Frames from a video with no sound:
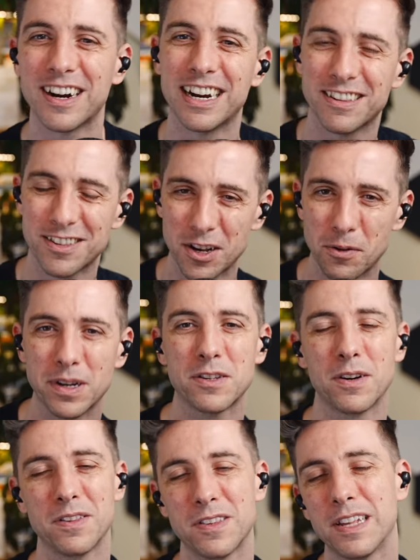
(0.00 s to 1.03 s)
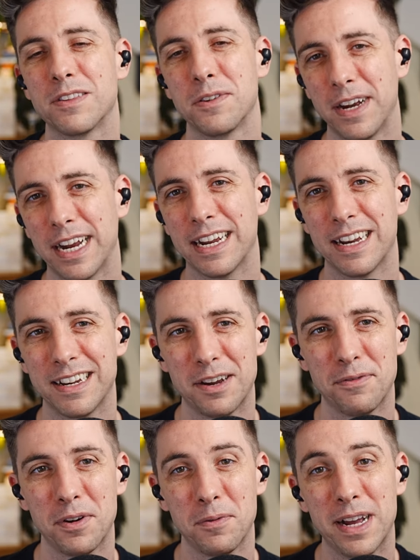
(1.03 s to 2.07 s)
Hmm. And so we start censoring it in
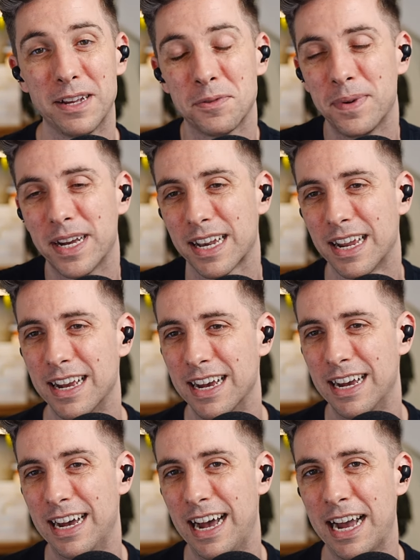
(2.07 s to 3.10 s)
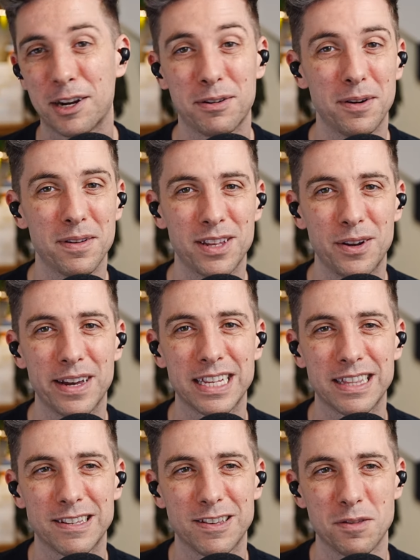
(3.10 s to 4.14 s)
different ways. But I agree with you. I
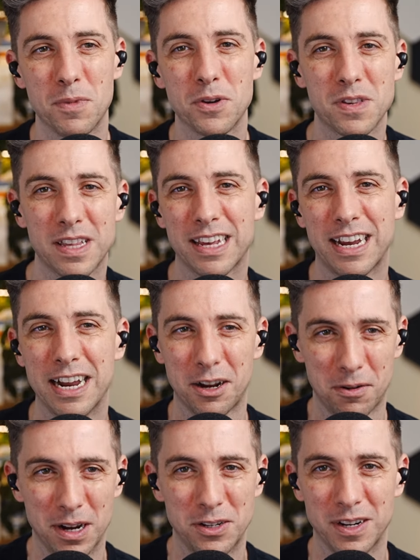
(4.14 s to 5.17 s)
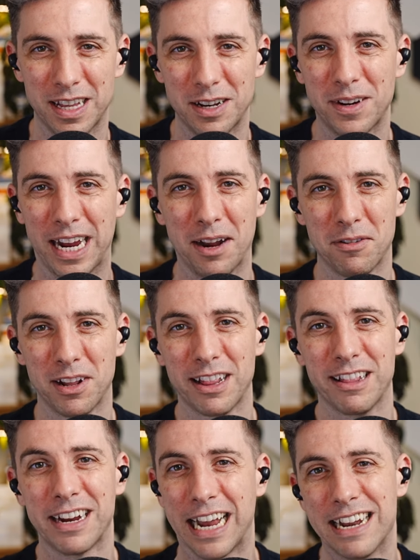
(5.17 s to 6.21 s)
think this is mostly the kind of question that you can't really
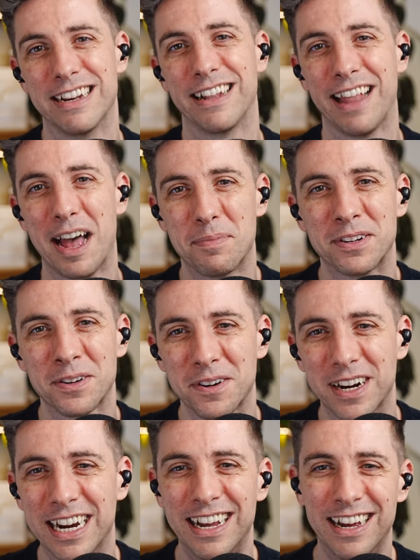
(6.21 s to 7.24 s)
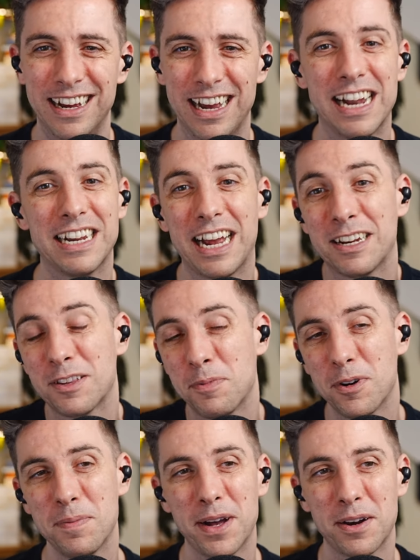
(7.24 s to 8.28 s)
look at in a laboratory. And, and it's
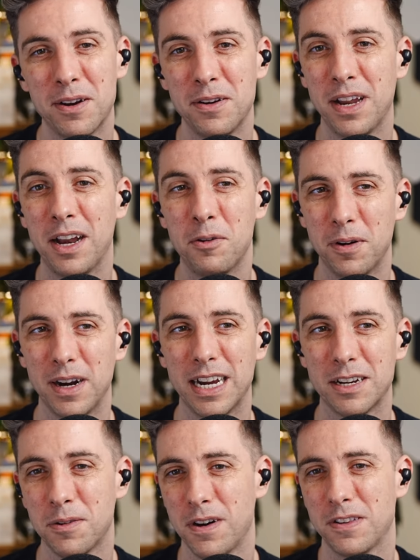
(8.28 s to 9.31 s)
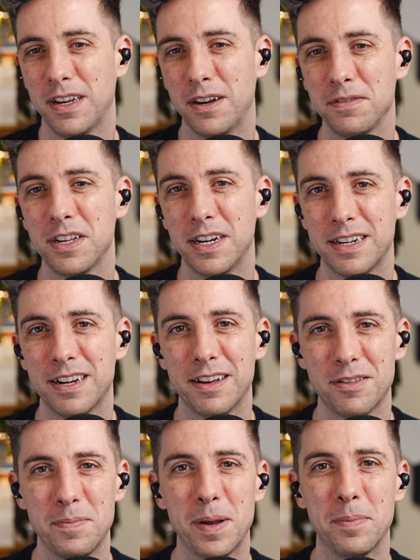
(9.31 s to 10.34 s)
more about our own inquiry into ourselves and into
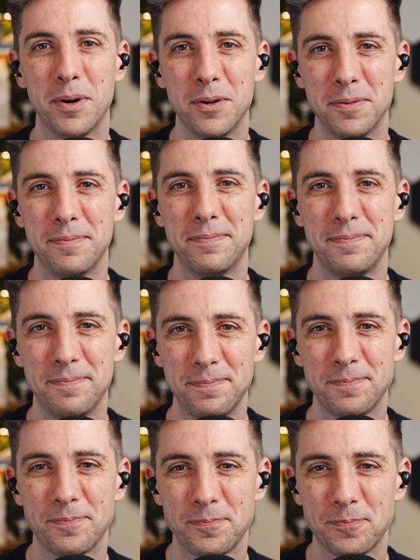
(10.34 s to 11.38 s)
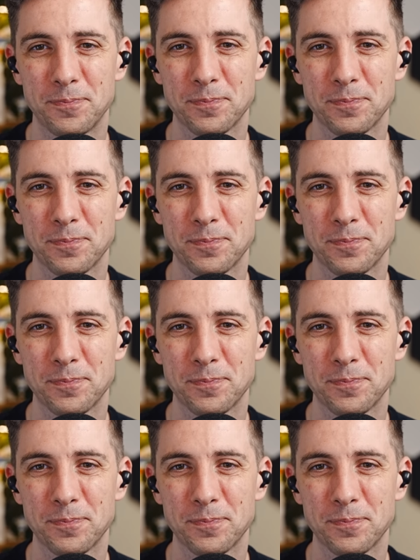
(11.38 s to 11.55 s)
other people. Yeah.